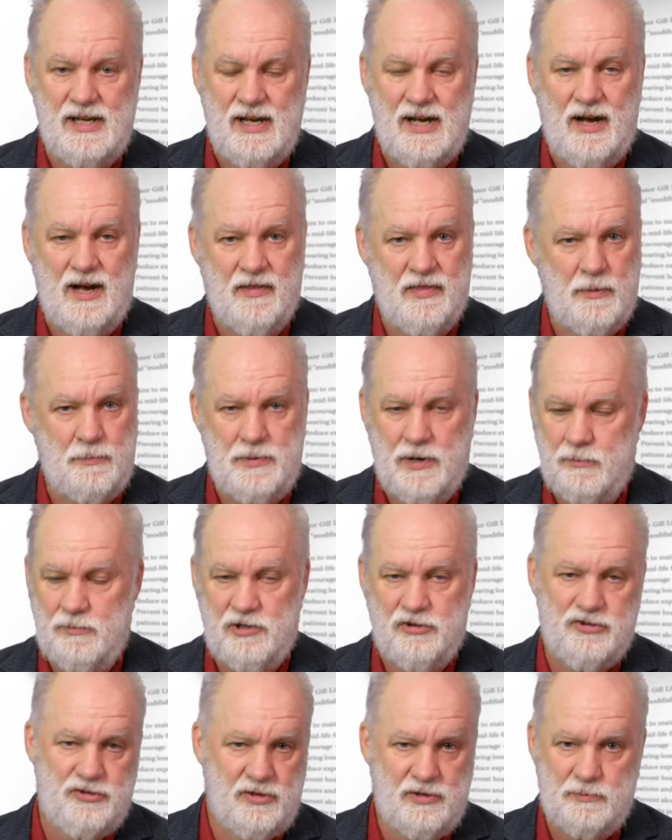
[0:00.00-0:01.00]
The
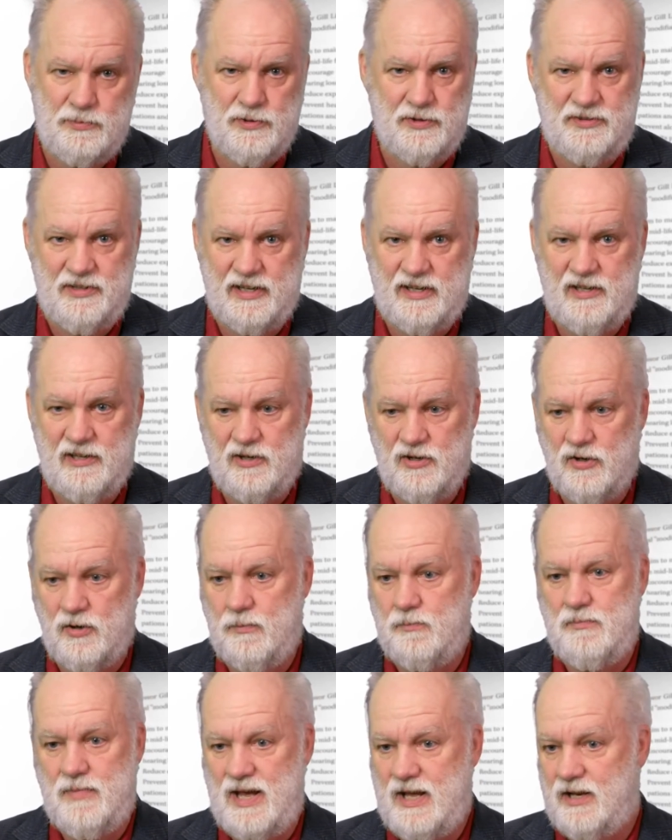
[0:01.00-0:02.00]
publisher in particular
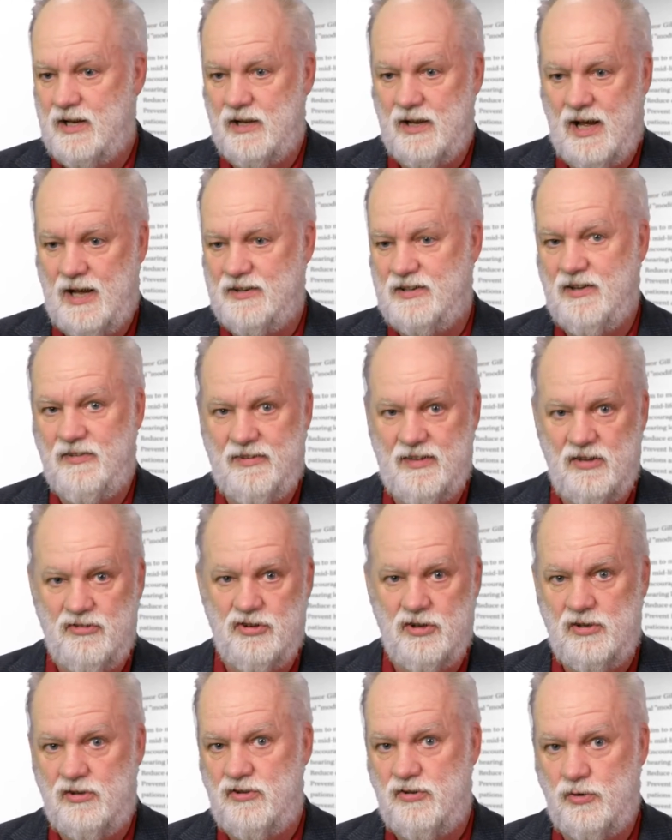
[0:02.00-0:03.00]
made a
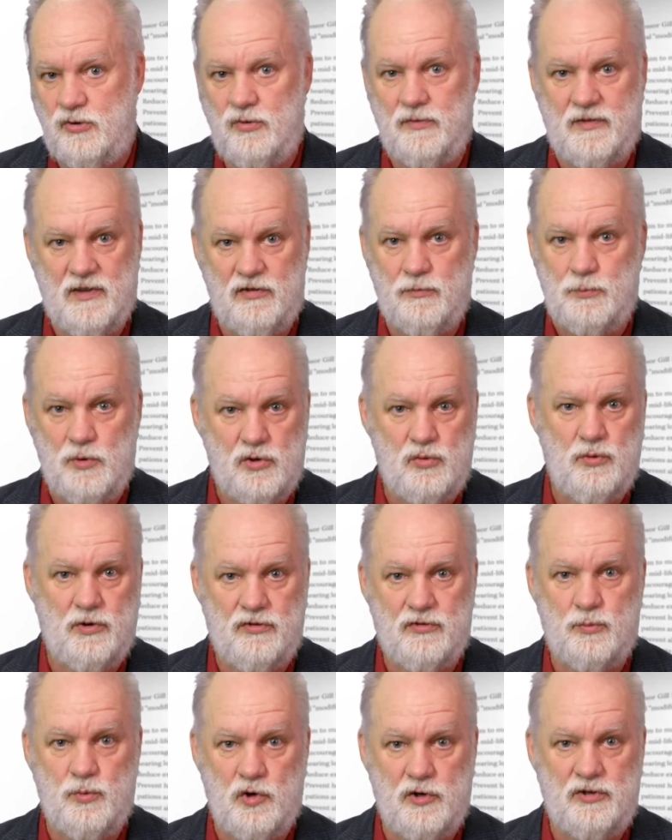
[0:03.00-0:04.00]
decision this book
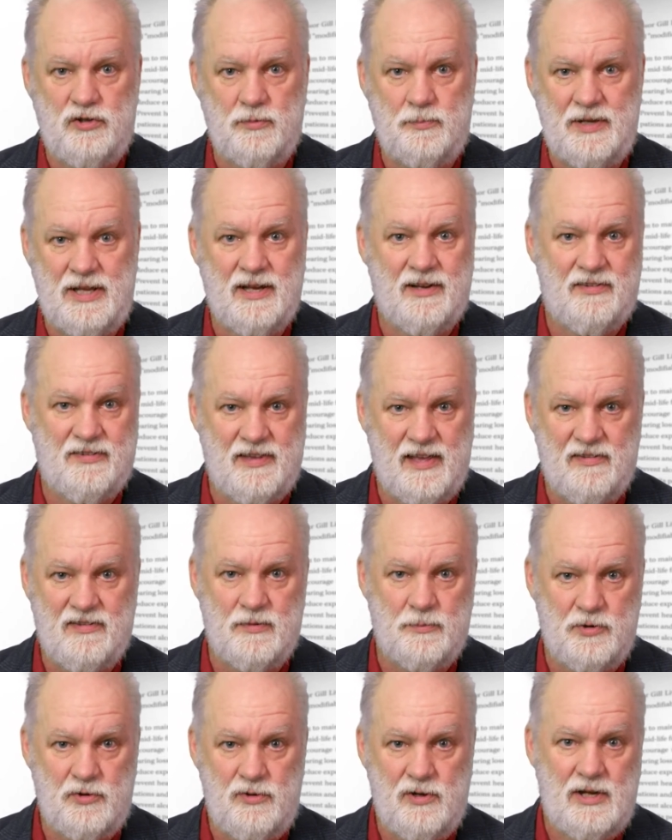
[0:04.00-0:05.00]
was going to be
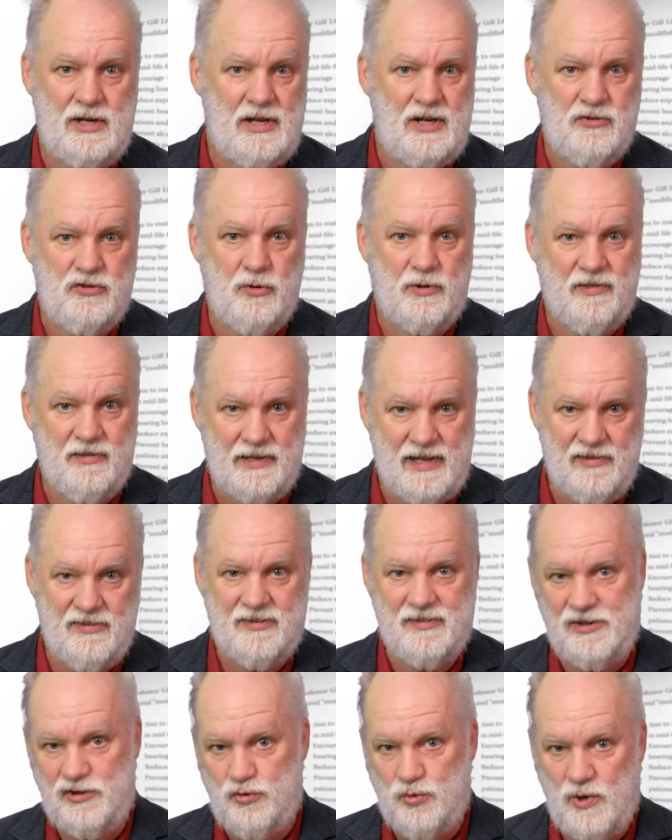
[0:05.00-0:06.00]
accessible. So it's less
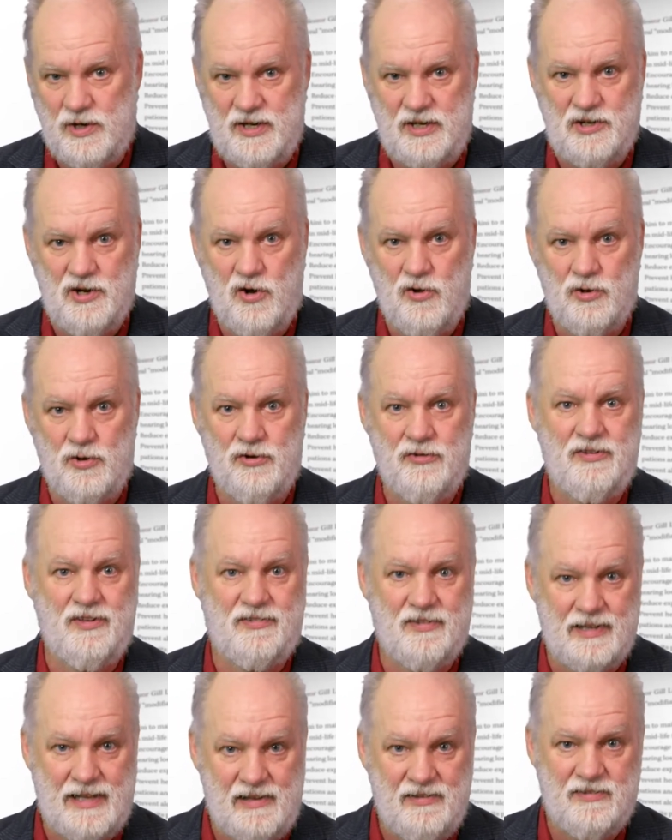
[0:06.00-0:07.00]
than $20,
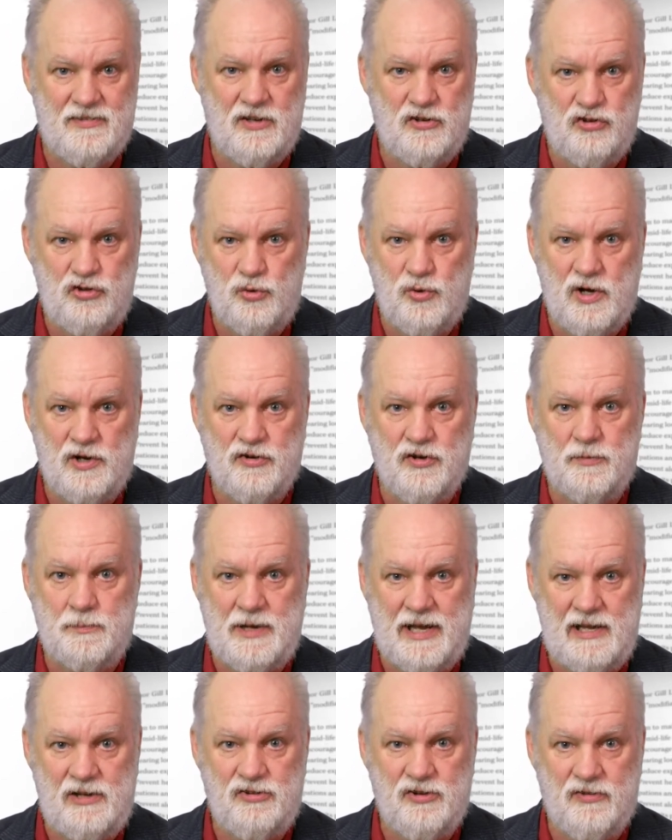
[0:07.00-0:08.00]
it's less than 200
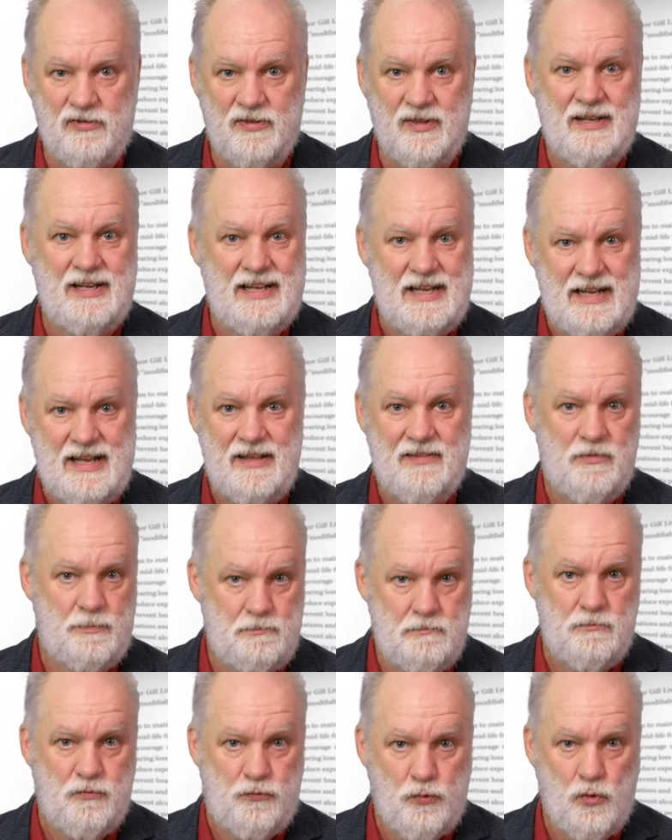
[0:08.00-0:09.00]
pages. It's
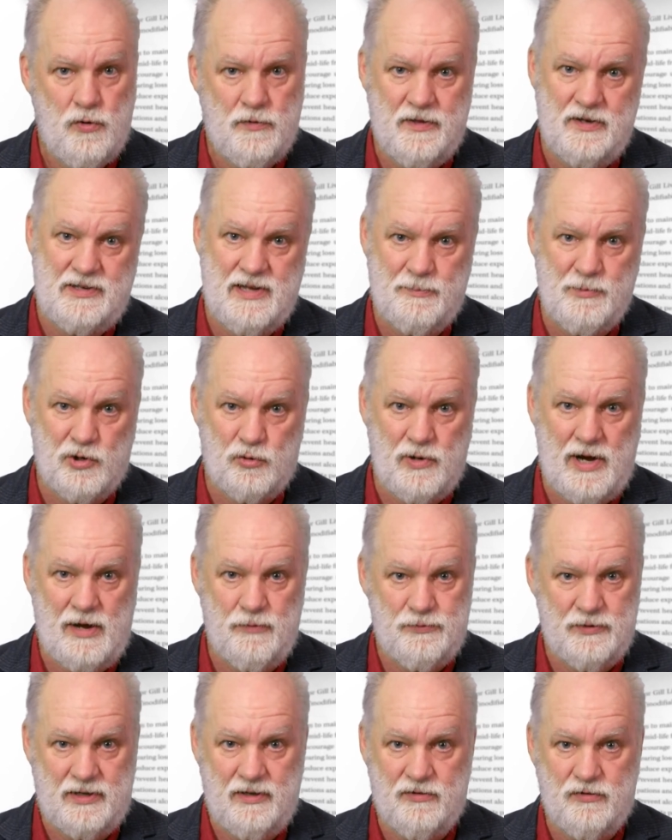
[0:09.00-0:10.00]
for the
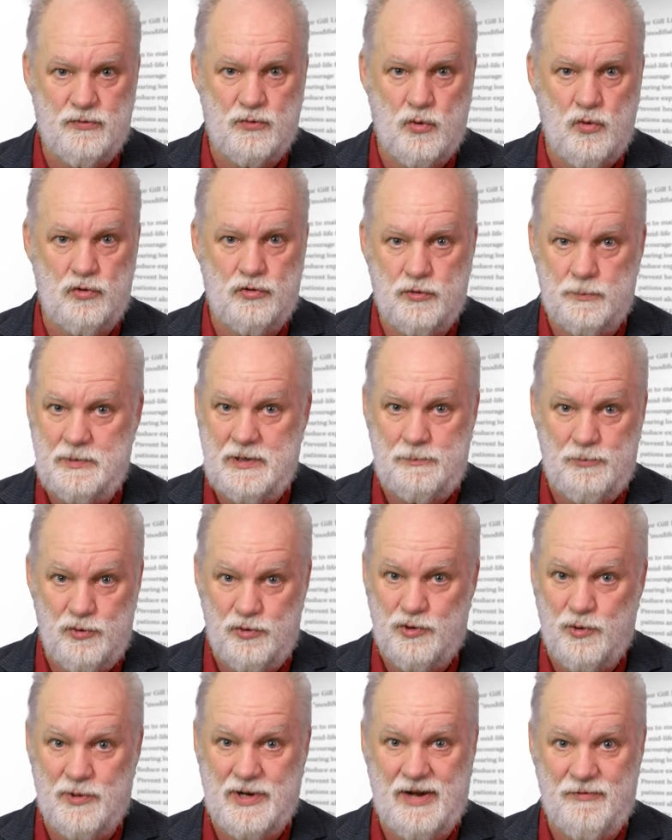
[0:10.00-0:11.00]
demographic. It's for older people who
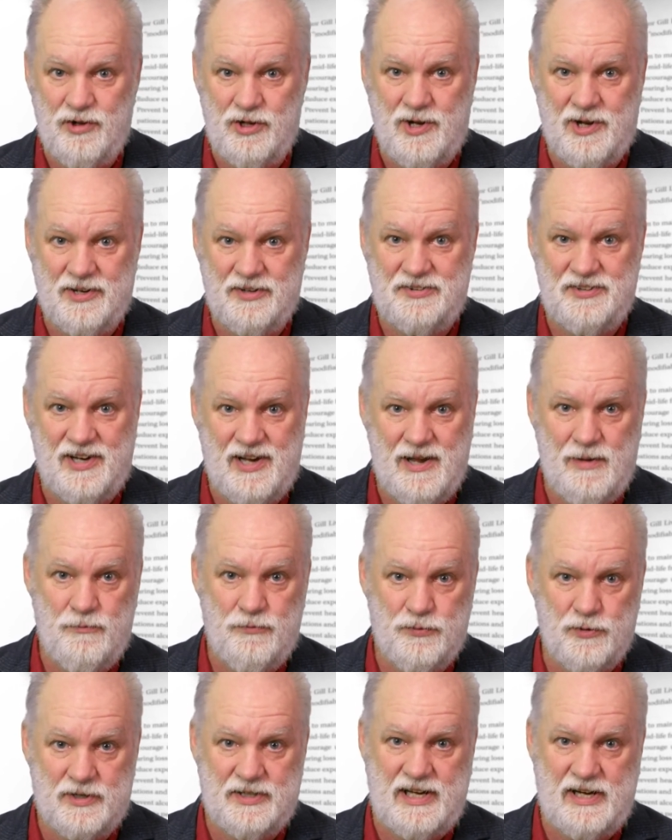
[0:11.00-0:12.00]
don't have a lot of time,
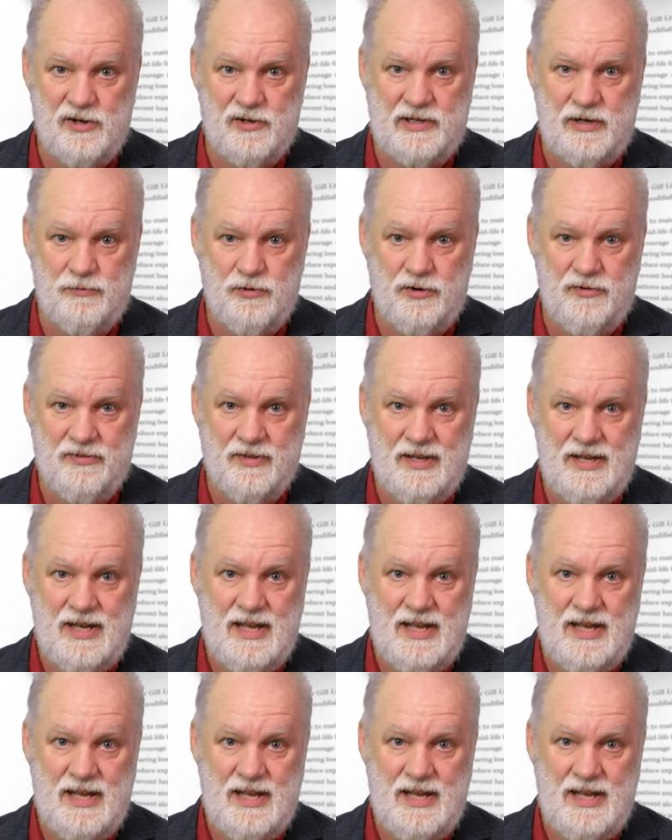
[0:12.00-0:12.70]
for caregivers.